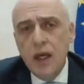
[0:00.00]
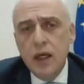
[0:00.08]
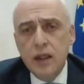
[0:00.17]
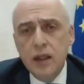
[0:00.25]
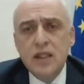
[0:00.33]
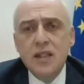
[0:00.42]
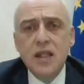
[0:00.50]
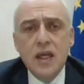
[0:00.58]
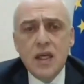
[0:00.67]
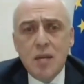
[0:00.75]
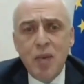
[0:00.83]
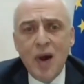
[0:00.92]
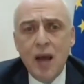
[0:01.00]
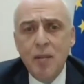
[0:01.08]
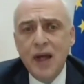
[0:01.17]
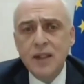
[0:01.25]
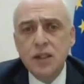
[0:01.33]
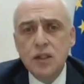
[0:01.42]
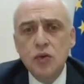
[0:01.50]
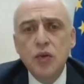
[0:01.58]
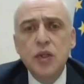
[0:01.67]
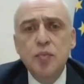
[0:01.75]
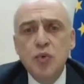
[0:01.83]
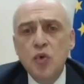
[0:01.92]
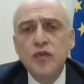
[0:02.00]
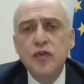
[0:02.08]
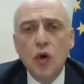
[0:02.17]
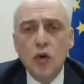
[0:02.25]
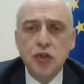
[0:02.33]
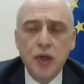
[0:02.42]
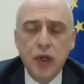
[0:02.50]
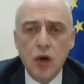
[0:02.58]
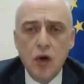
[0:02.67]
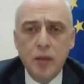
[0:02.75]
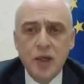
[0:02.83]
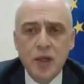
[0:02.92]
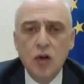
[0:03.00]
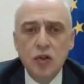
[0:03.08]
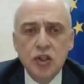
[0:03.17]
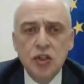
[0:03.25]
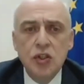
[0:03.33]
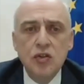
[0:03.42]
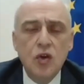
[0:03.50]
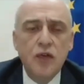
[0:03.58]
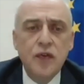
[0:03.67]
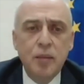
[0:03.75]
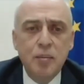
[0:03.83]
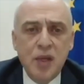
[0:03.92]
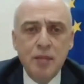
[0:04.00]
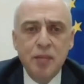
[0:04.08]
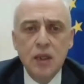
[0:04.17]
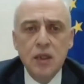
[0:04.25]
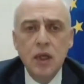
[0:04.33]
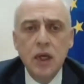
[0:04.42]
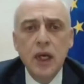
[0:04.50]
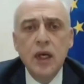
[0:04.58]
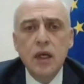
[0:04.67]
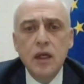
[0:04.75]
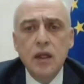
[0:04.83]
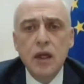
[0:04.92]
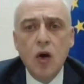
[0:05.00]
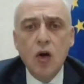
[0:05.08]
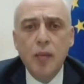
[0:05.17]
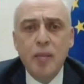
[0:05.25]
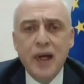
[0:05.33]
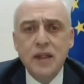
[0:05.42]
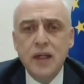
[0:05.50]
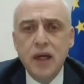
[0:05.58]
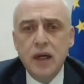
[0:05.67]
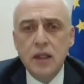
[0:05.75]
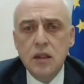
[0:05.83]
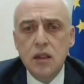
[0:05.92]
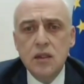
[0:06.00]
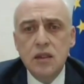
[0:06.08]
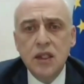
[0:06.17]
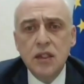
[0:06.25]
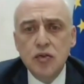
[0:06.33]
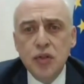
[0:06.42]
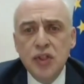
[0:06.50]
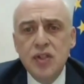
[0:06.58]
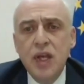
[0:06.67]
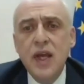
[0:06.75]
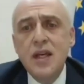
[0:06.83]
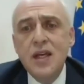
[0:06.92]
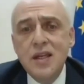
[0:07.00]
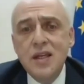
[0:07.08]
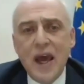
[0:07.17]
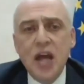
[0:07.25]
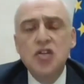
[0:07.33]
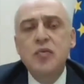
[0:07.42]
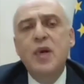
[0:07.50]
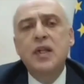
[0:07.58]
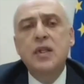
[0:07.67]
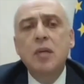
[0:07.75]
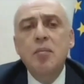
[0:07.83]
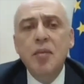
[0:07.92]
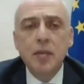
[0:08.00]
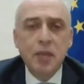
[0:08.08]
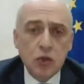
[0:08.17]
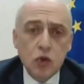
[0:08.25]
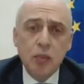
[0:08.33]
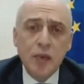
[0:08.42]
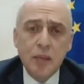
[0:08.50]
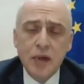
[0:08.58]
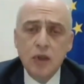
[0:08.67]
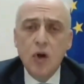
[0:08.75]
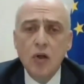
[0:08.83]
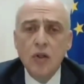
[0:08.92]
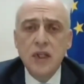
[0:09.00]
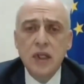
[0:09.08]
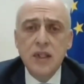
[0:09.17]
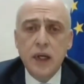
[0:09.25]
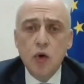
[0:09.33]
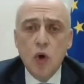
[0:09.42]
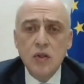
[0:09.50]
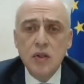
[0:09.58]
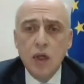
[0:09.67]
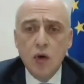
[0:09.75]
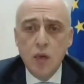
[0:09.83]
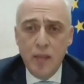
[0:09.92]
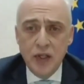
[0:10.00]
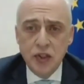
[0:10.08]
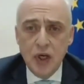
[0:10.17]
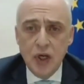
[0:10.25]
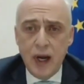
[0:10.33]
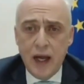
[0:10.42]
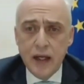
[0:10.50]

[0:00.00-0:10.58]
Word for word: is implemented to improve socio-economic conditions of the people in the occupied territories, increase engagement and people-to-people contacts across the occupation line.